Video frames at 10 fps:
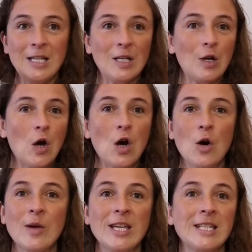
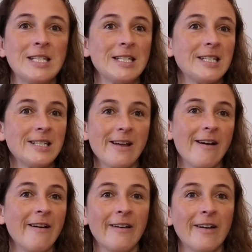Comment.
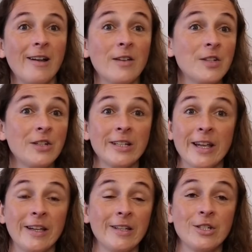I love to
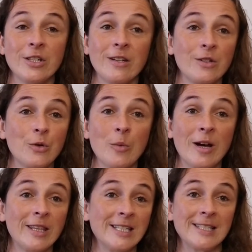engage and talk
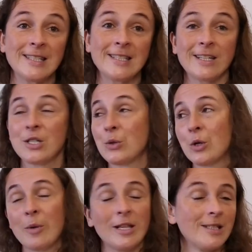about this. I can talk
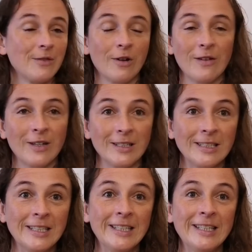about this forever.
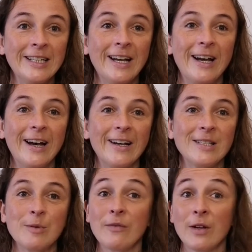
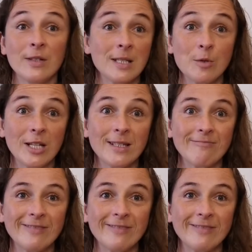It's my favorite subject.